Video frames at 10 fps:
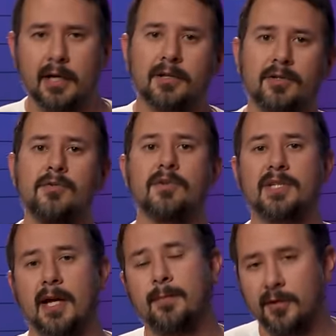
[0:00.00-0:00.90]
to
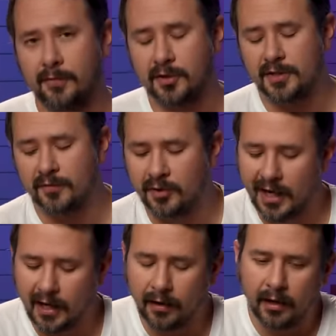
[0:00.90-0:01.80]
sample it first if you
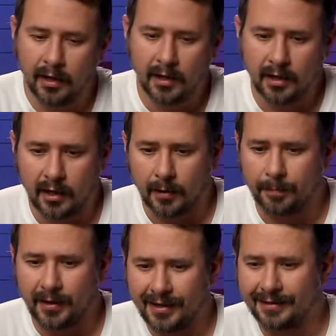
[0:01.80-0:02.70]
can, uh,
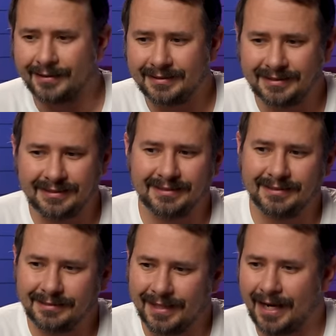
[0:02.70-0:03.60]
but
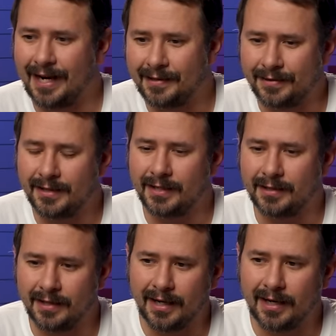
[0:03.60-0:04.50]
I
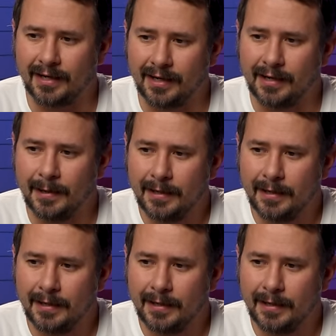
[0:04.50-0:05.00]
think that uh,